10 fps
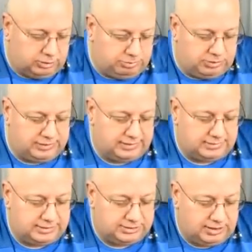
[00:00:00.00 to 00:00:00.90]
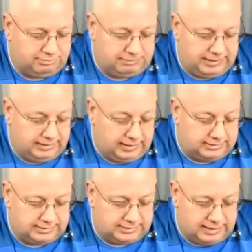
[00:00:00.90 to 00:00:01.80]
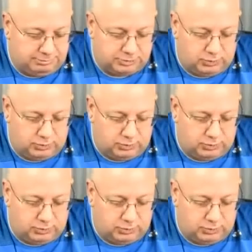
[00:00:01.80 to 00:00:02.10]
had a luminal density shot from any lens is the same per